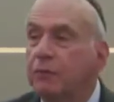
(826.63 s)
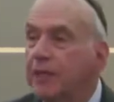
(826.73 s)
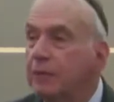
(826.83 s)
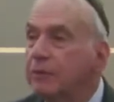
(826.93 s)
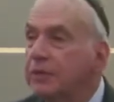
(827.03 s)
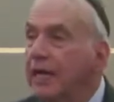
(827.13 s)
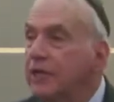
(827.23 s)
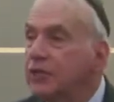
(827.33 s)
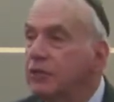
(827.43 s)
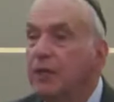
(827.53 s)
be able to
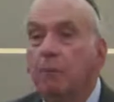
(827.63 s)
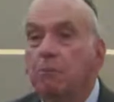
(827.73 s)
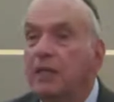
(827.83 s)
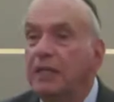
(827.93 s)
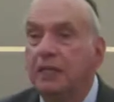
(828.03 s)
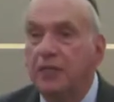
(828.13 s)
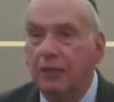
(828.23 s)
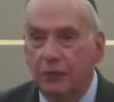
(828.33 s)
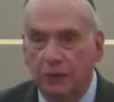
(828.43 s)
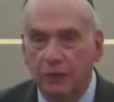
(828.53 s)
answer in a million
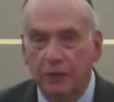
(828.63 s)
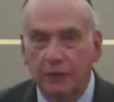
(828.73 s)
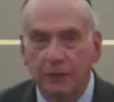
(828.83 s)
years.